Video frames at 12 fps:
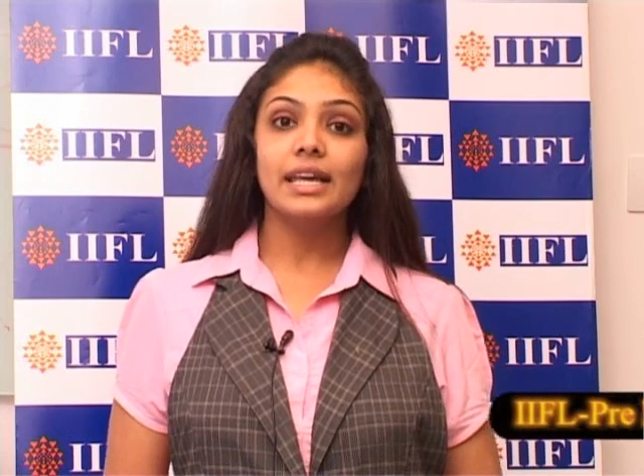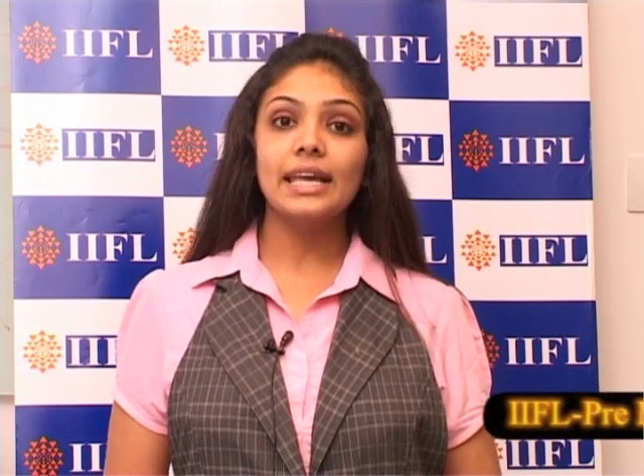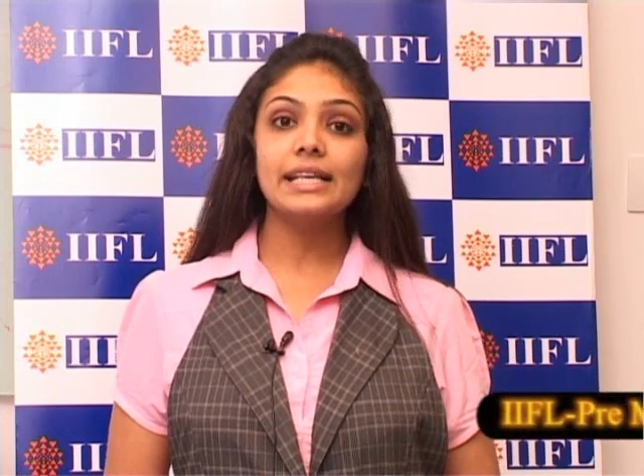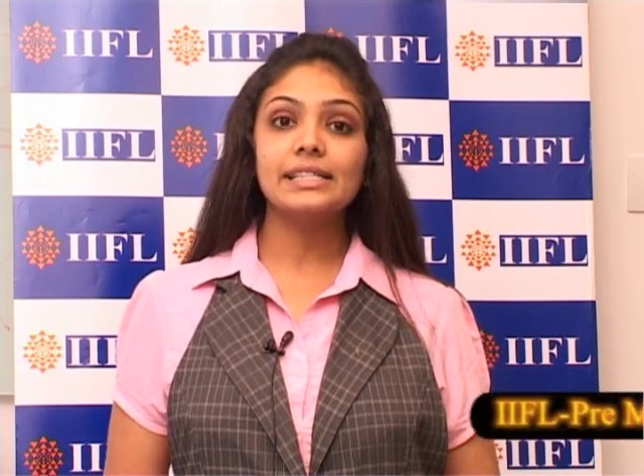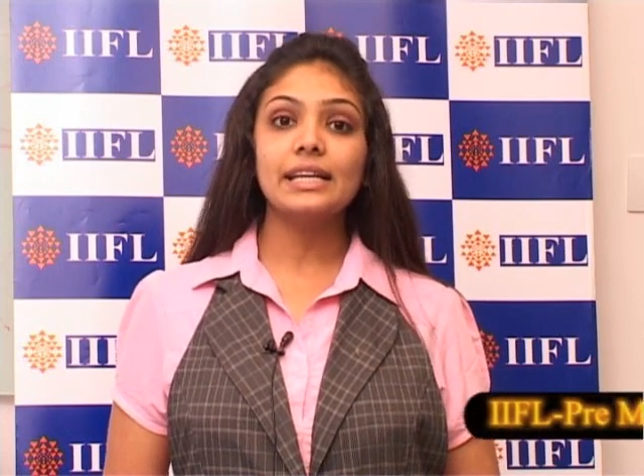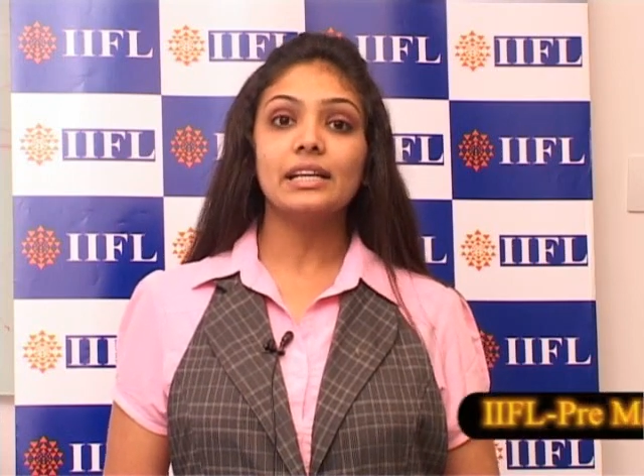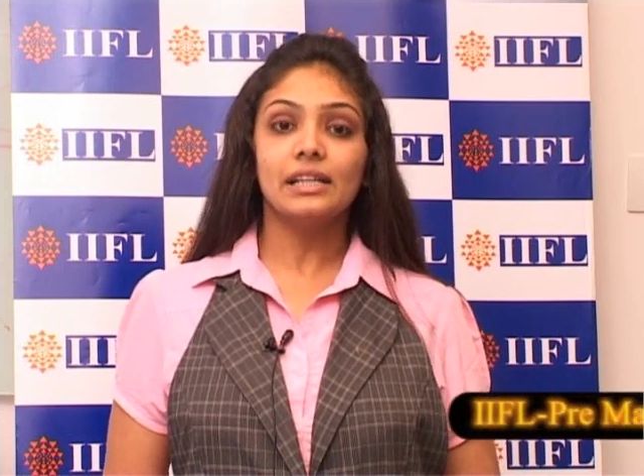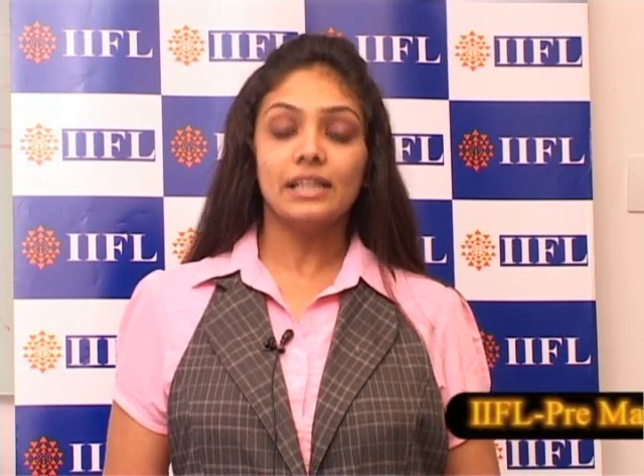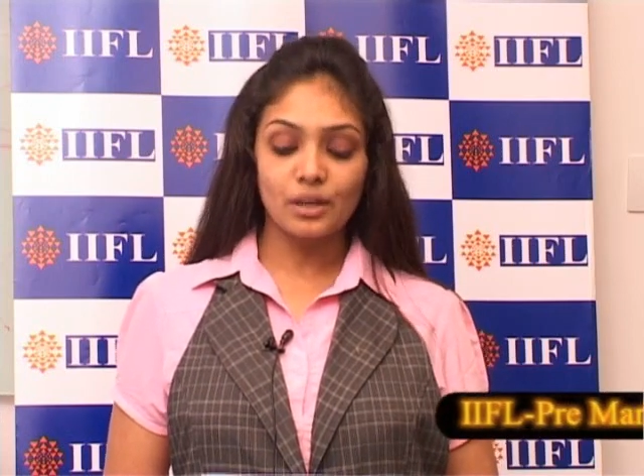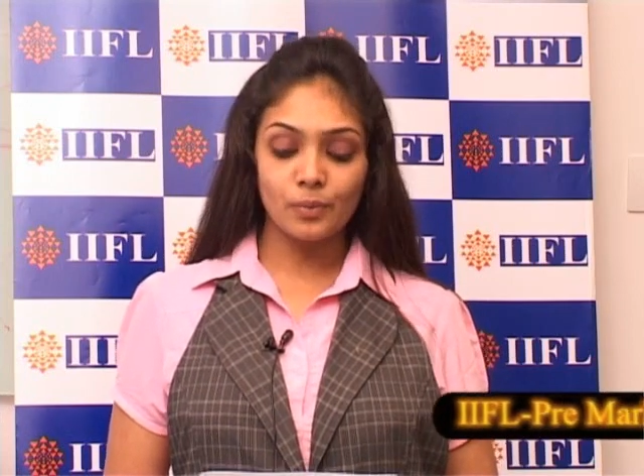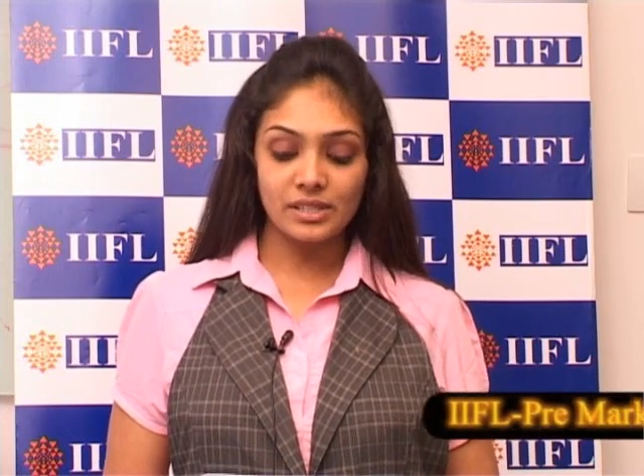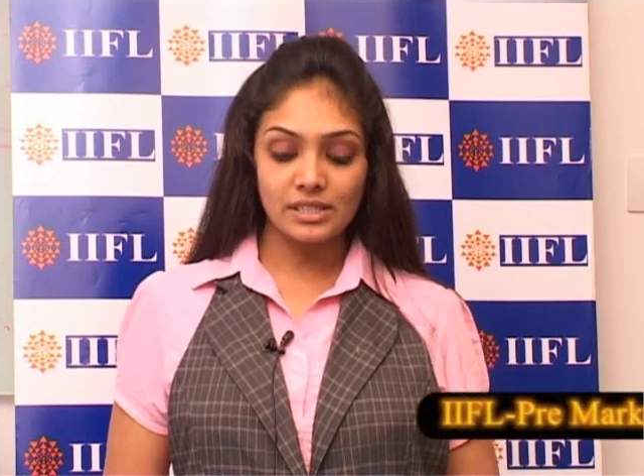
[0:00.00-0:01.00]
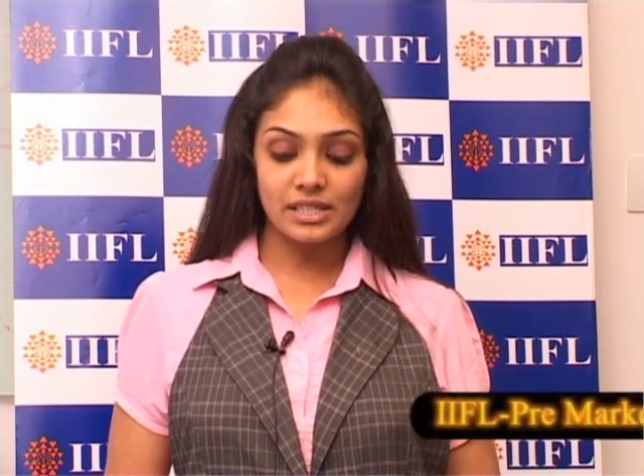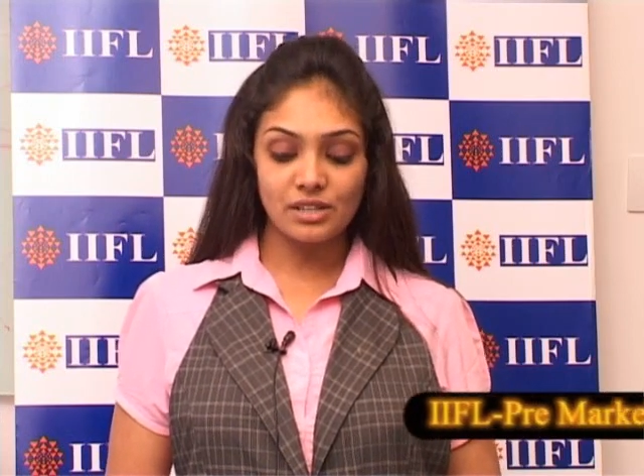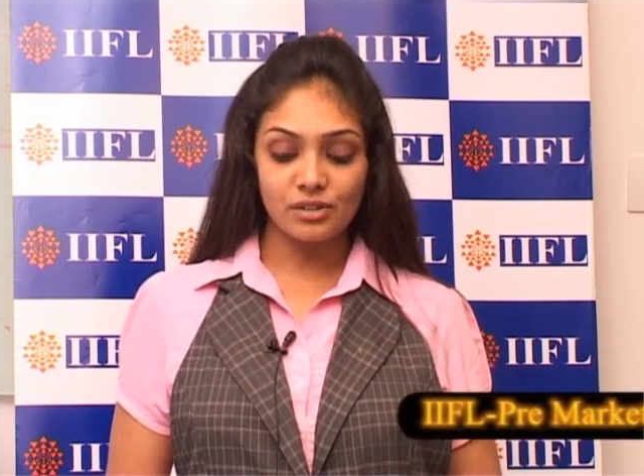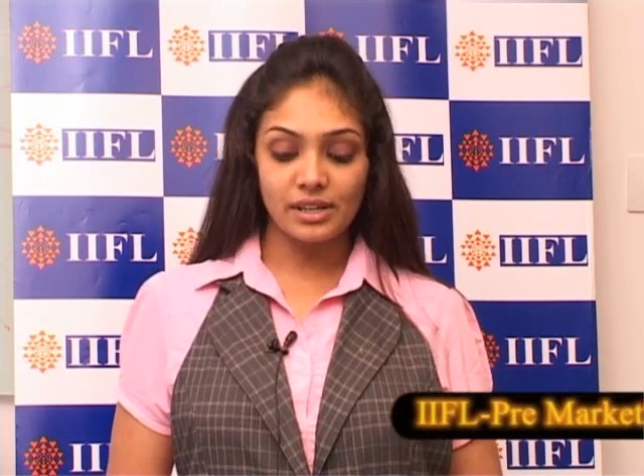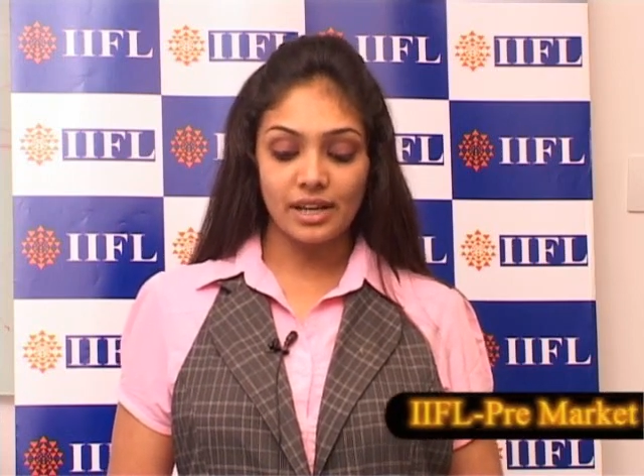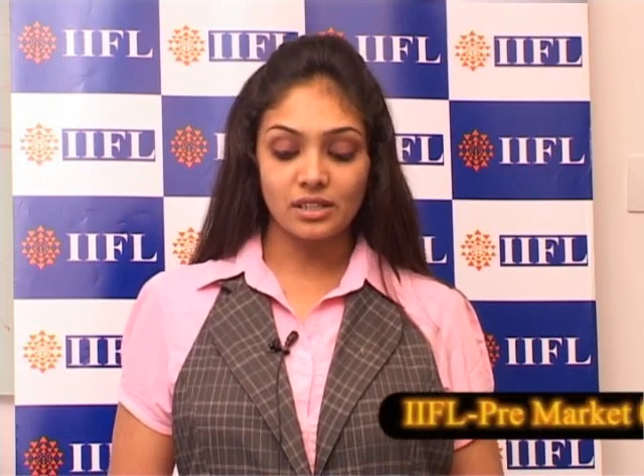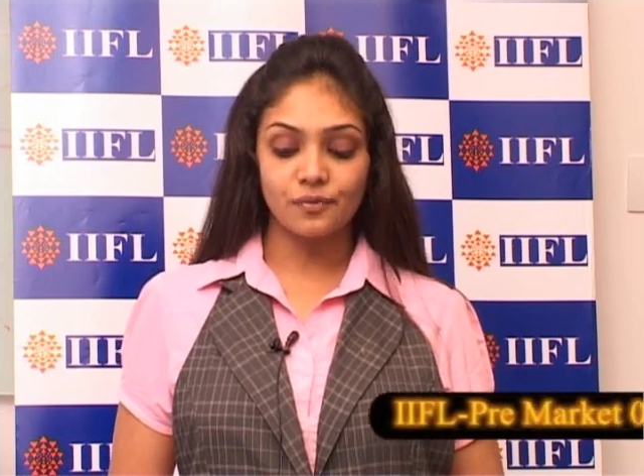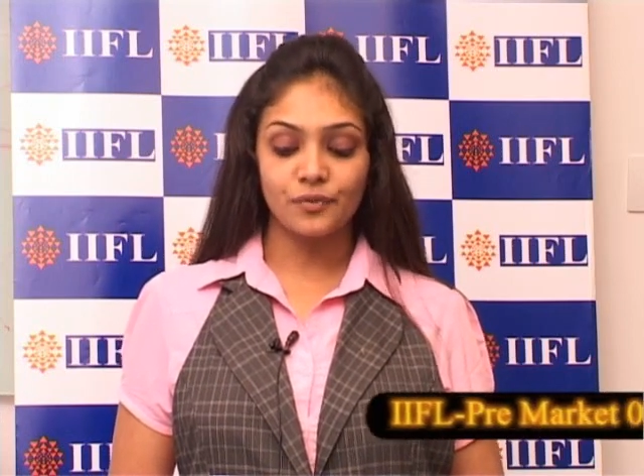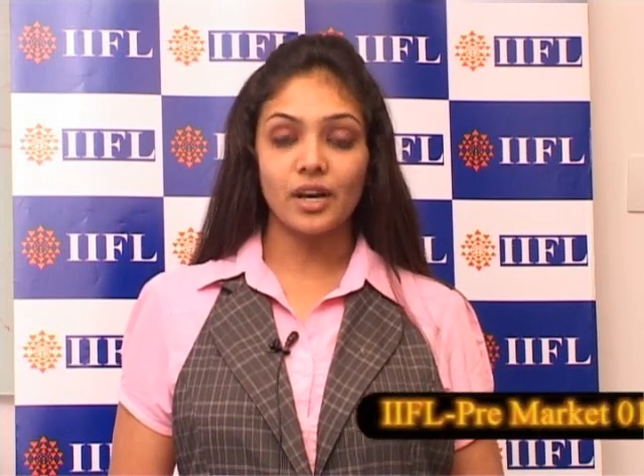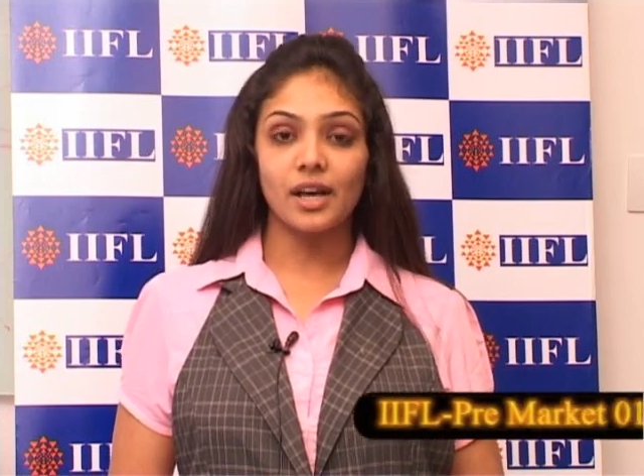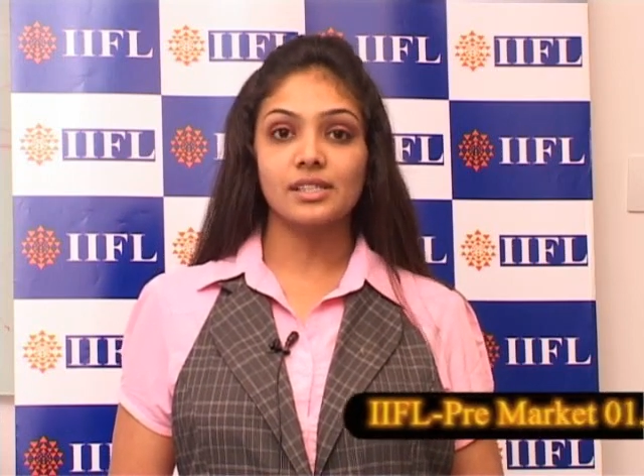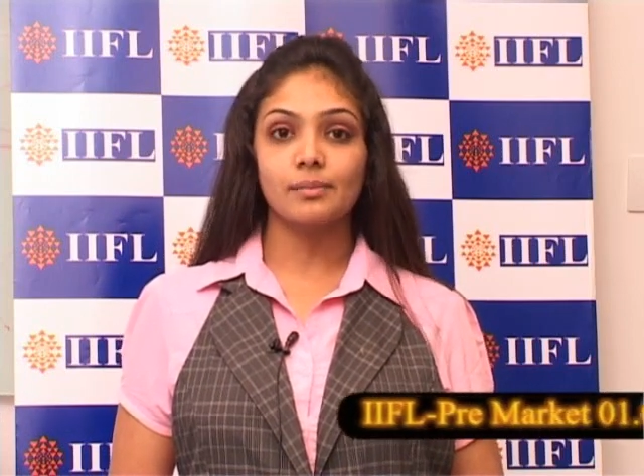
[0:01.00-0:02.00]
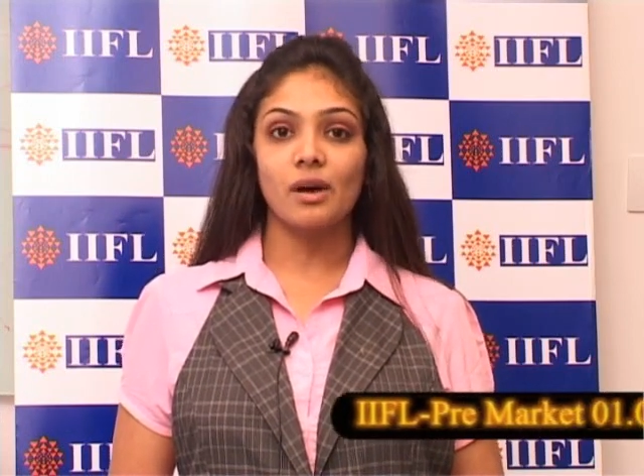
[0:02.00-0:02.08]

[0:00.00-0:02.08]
easing liquidity-related fears